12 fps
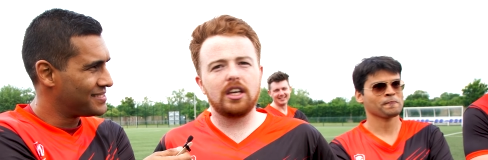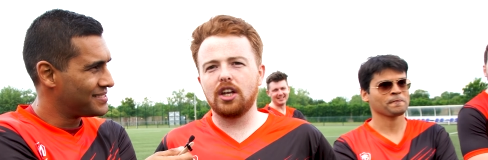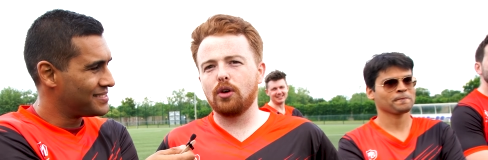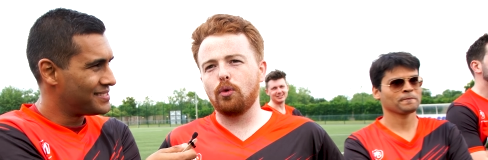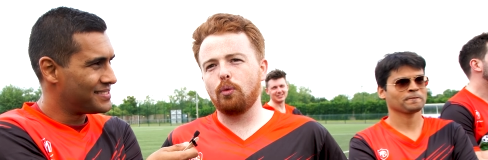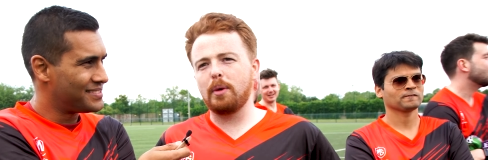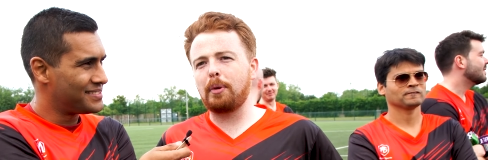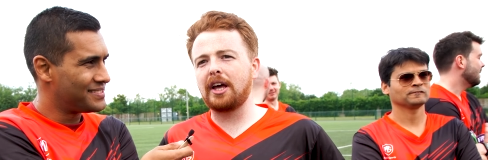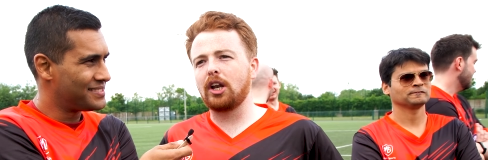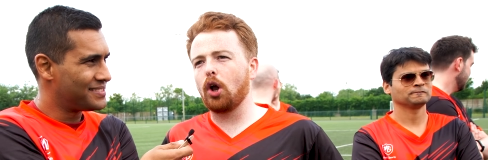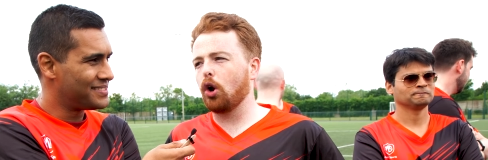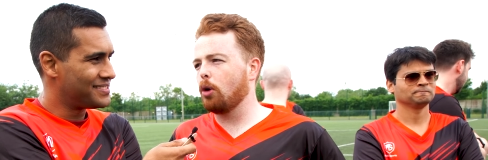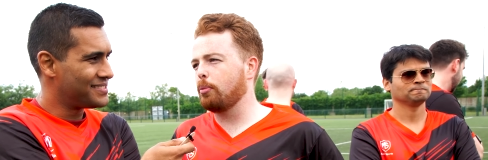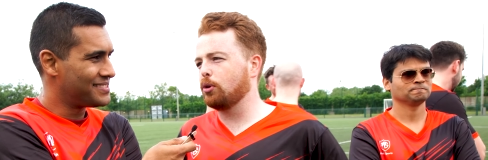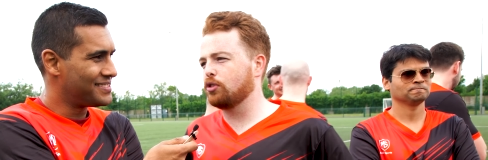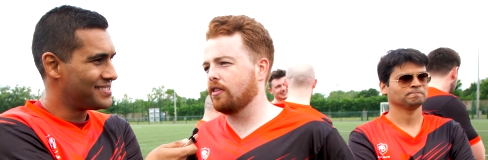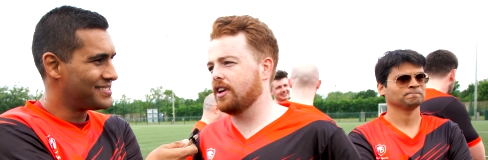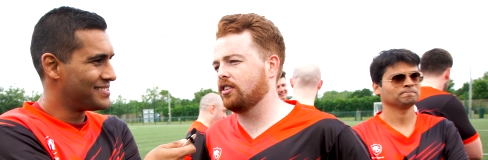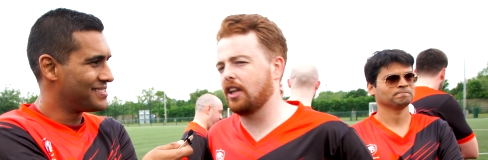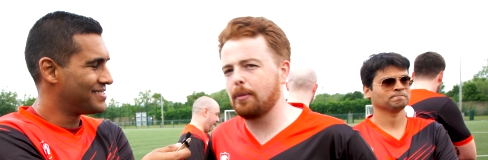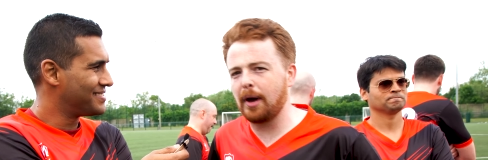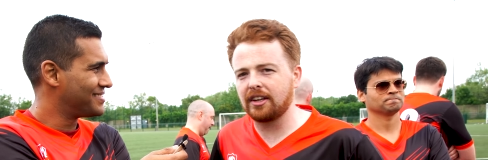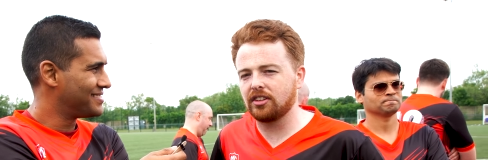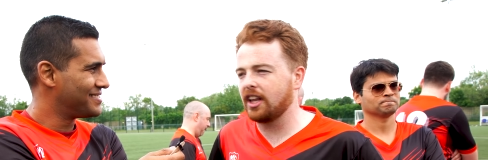Speaker 1: you know, we played a lot of long balls over their centre
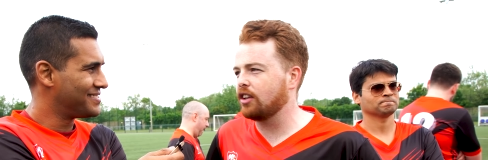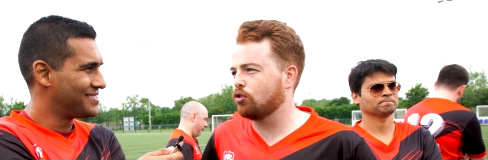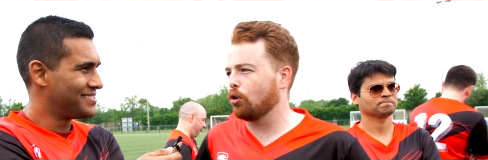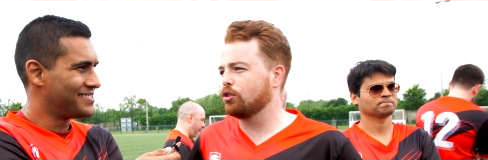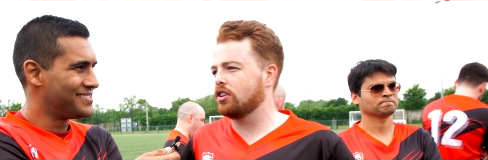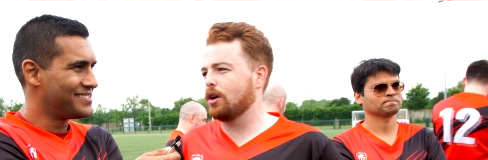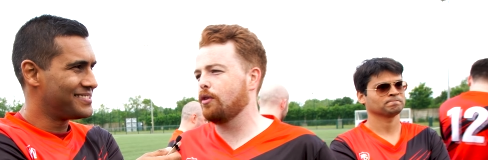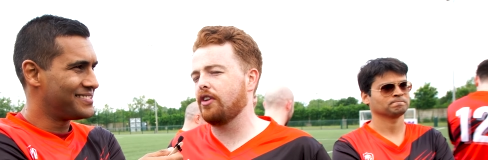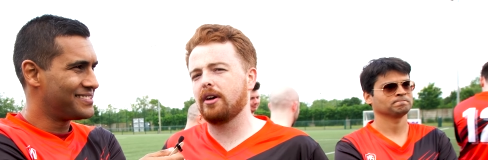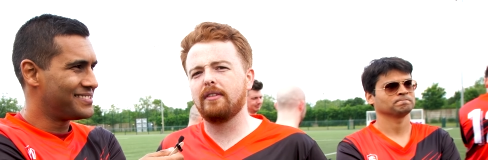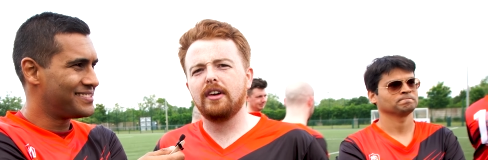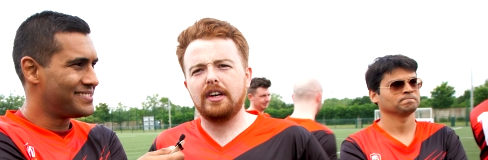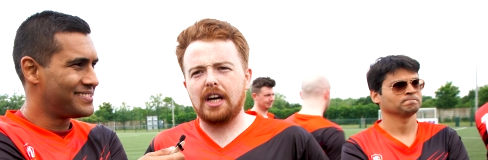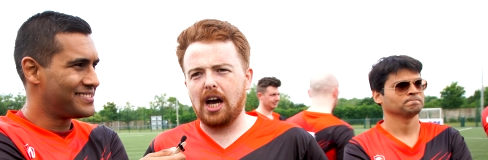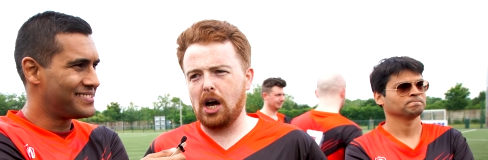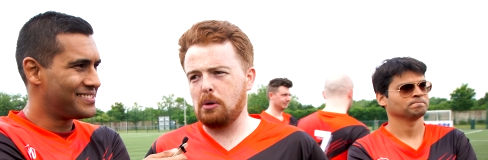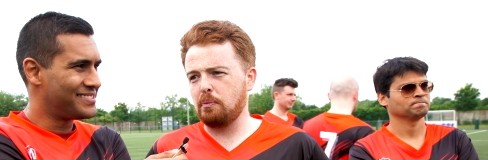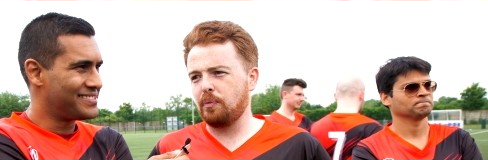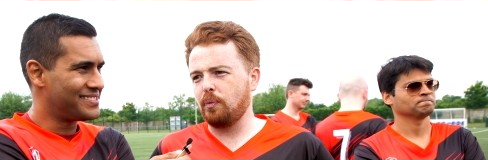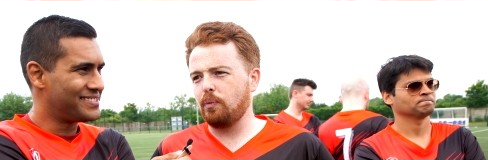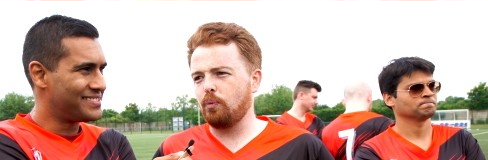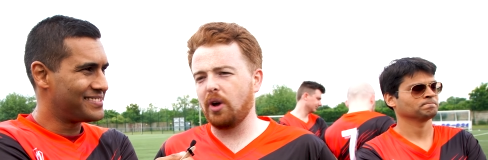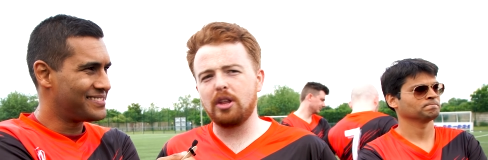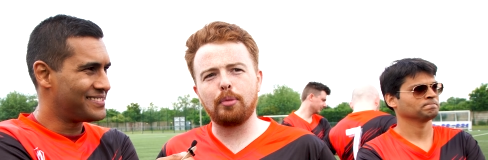backs and they struggled to deal with it. Um,
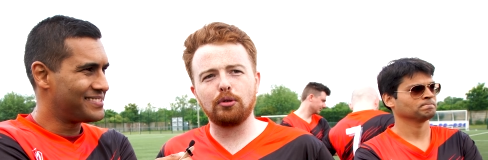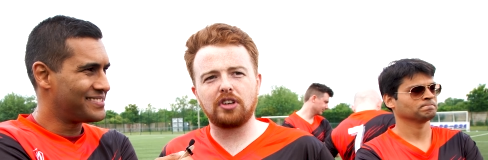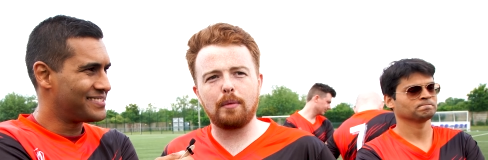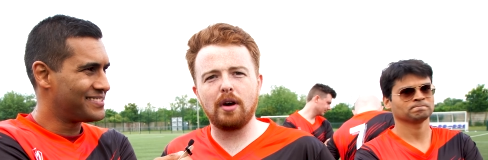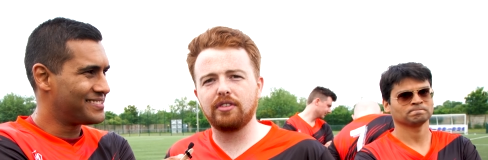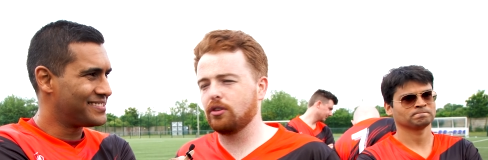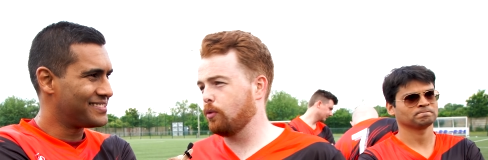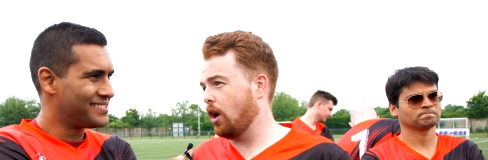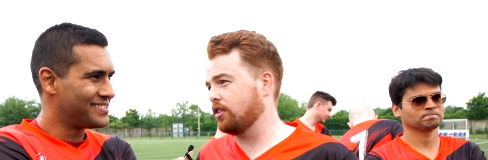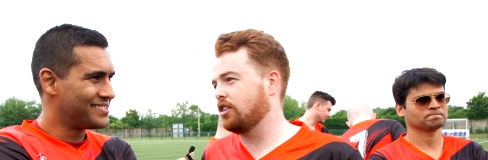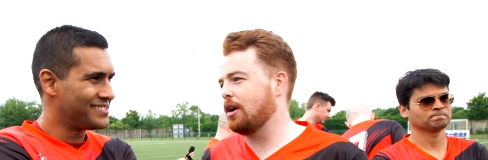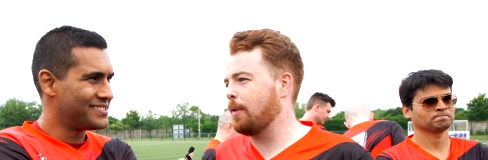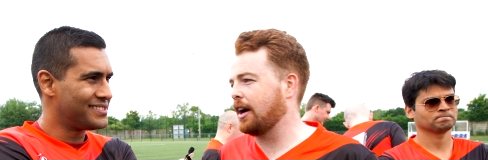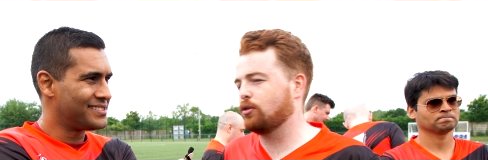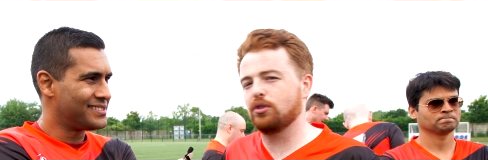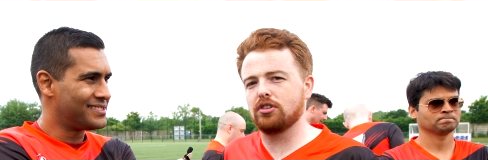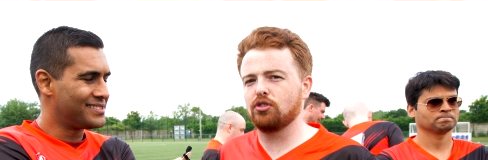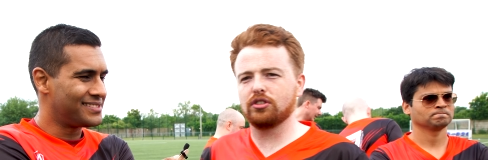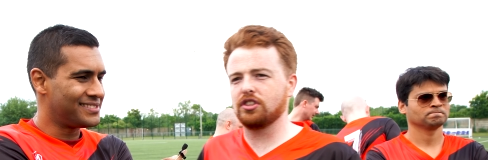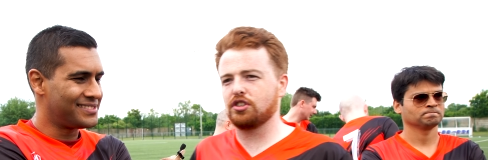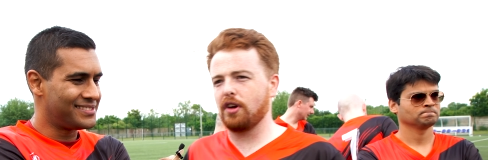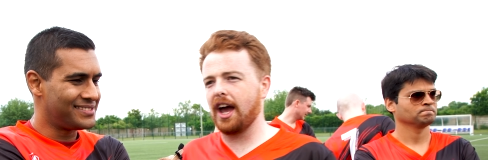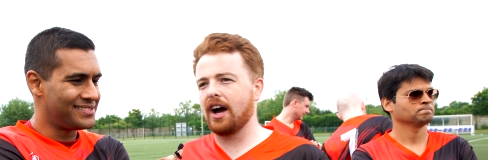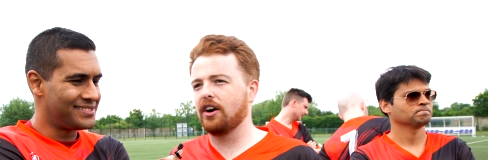when the balls came over to our centre backs, we just knocked it
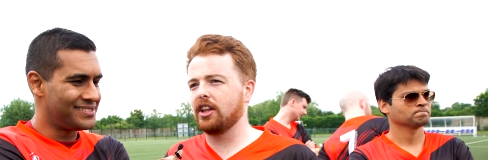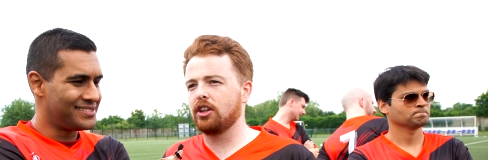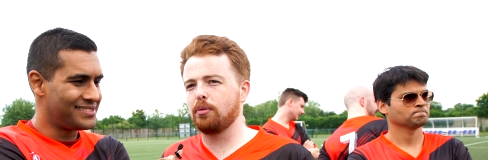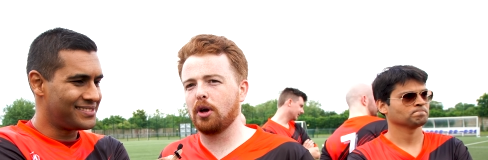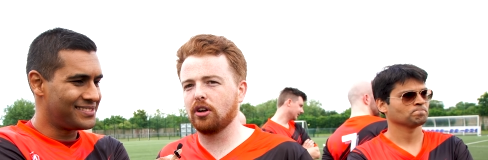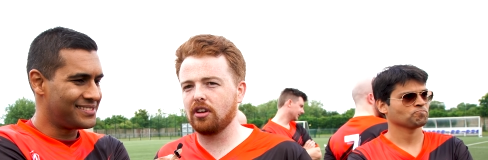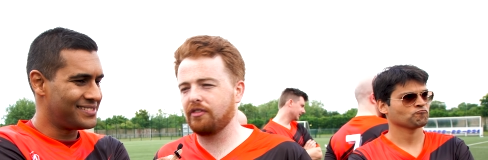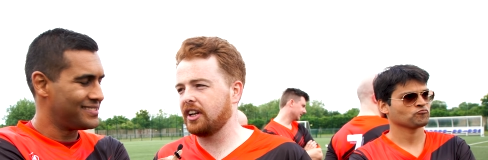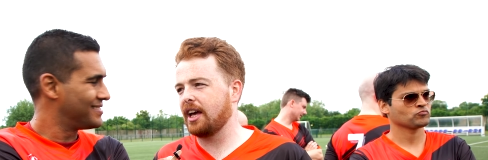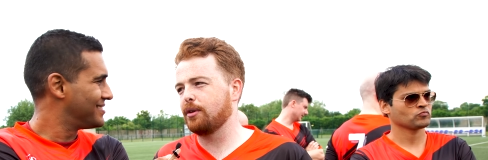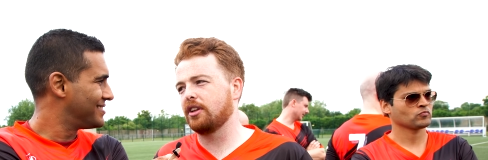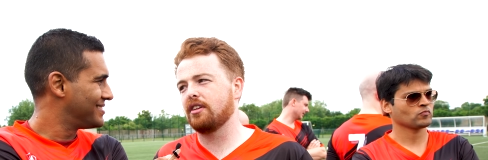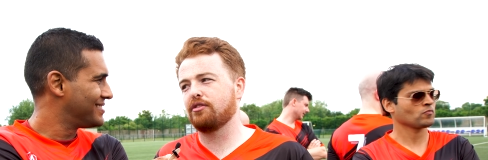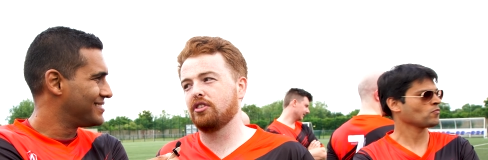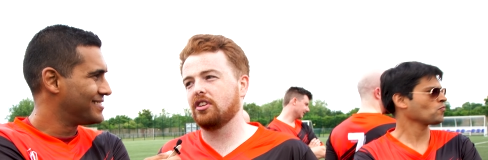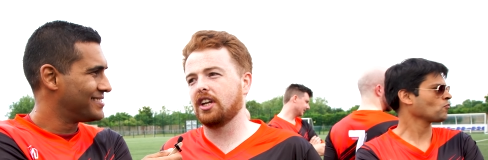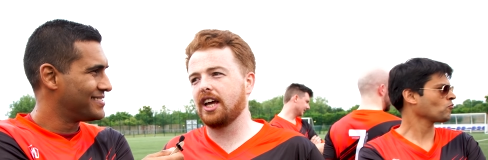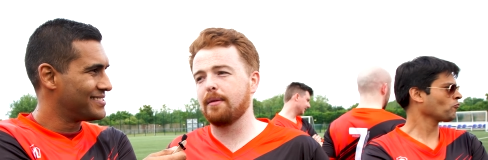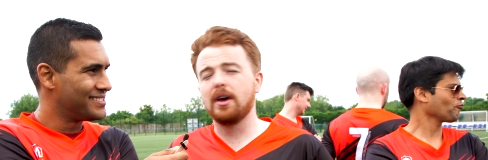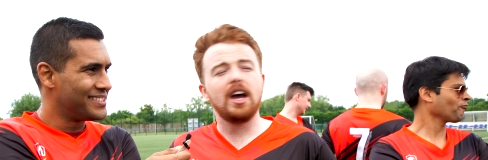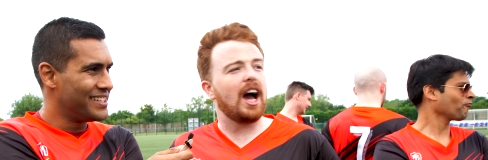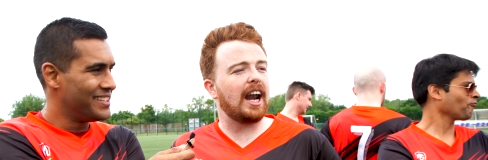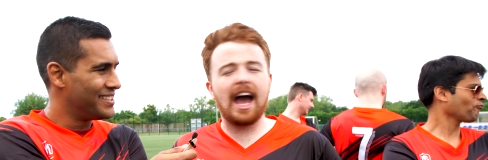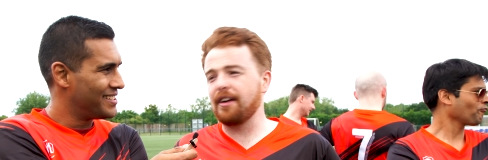straight out. And to be honest, I think they were the difference in the game.
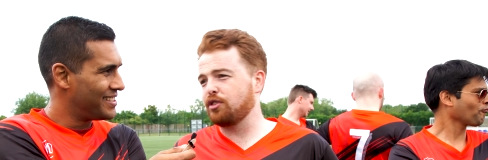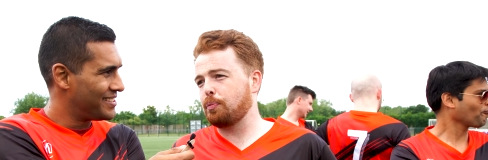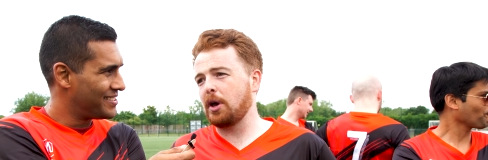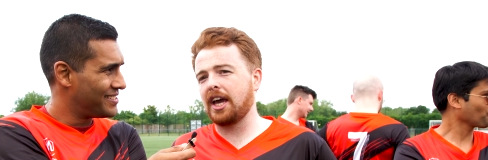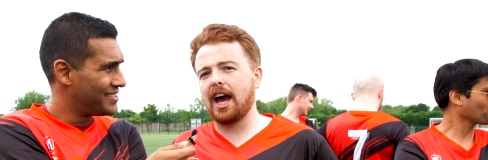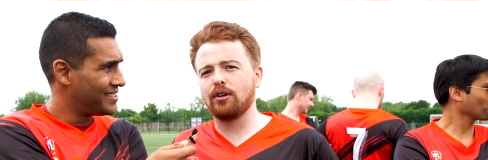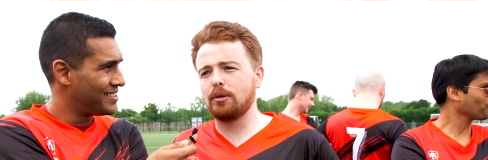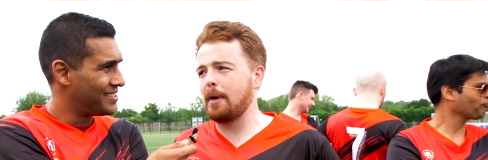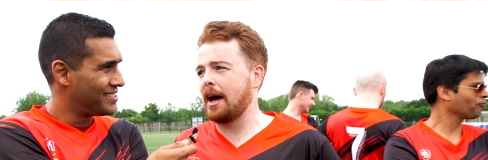And I have to pick out the